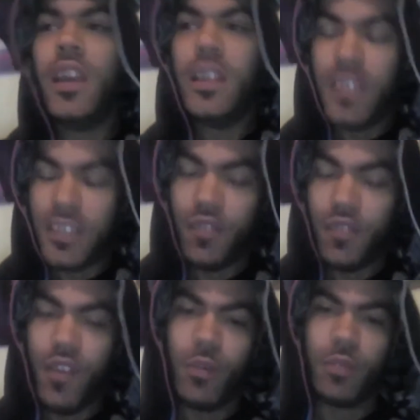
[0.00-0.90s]
This
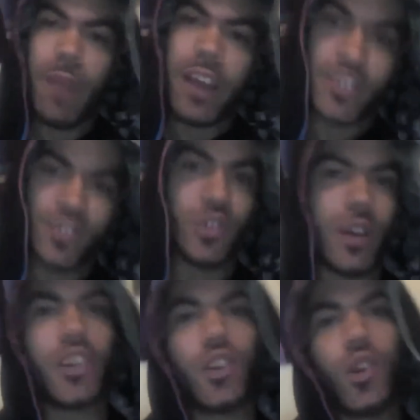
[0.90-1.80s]
event was magical. I
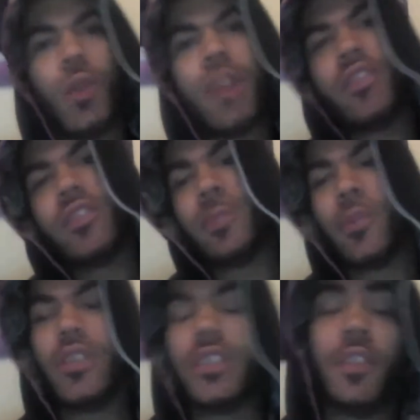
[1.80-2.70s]
don't know whether it was
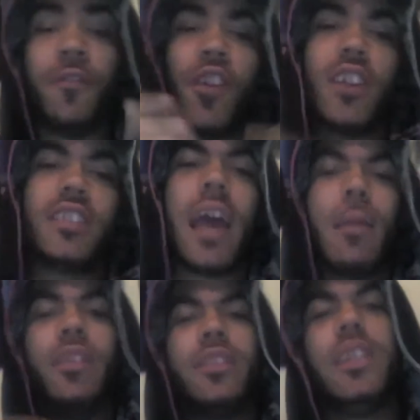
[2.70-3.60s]
because it's the first time
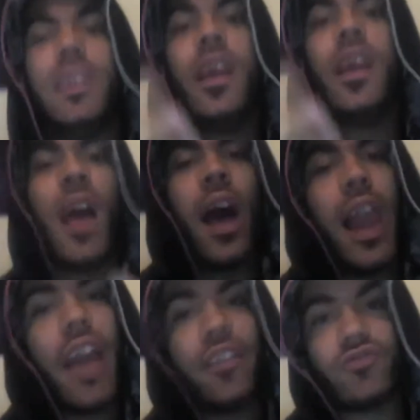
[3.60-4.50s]
I've seen a
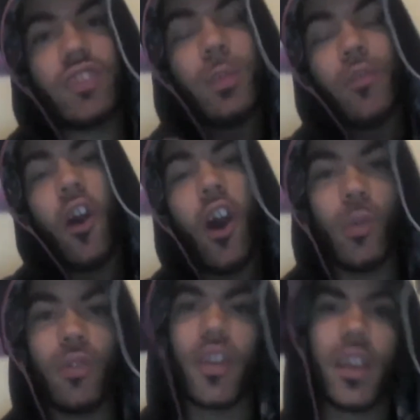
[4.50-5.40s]
live stream of a whole
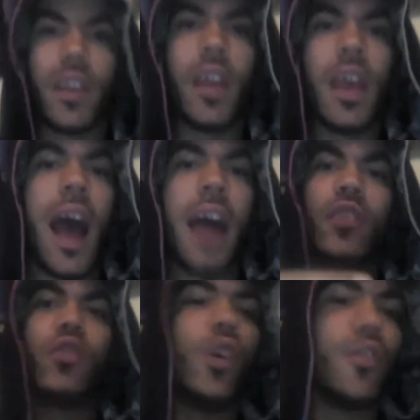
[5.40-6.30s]
event. I
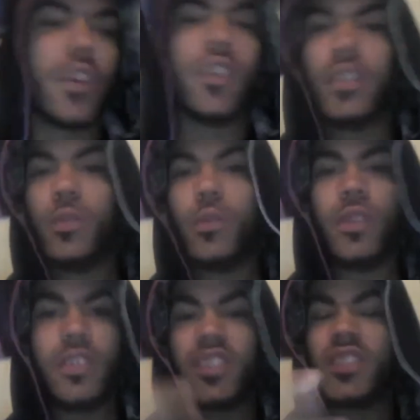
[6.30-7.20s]
don't know if it because it
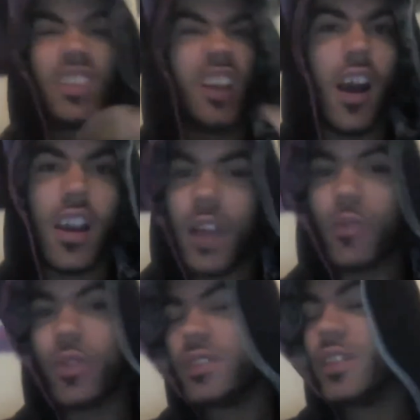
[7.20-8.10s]
was just the card that
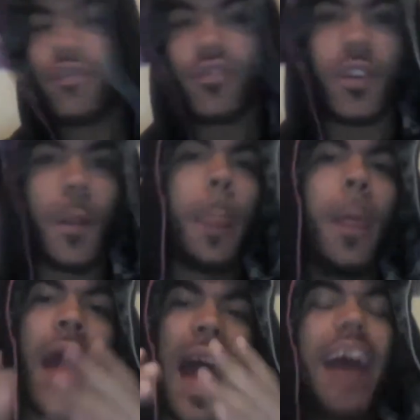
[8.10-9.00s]
was different.
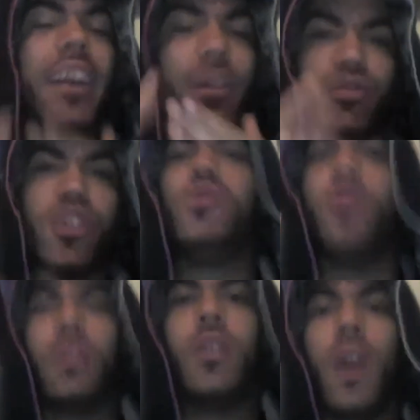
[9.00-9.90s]
I don't
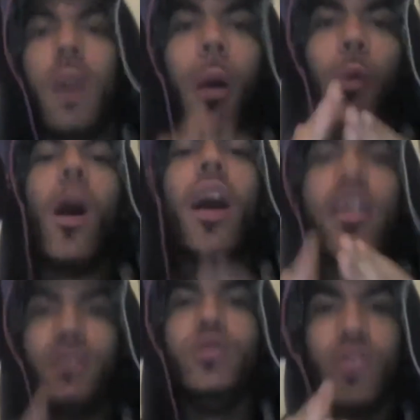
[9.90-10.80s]
know. But what I
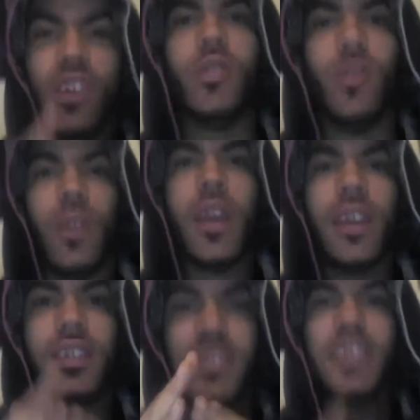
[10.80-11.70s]
do know
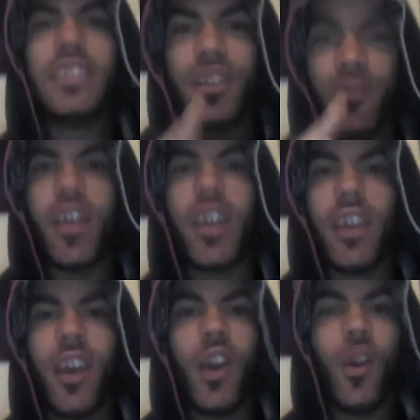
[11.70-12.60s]
is this event
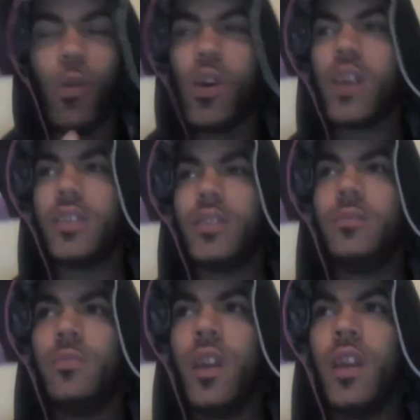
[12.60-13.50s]
was
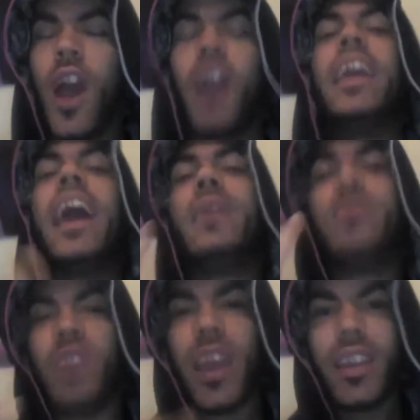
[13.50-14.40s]
a game
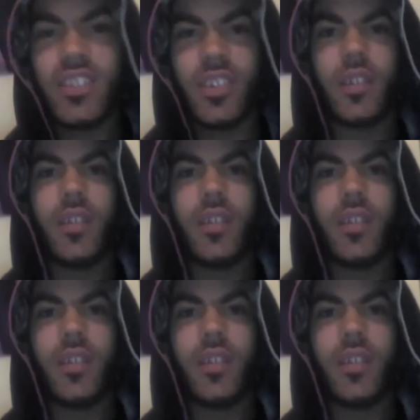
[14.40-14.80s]
changer.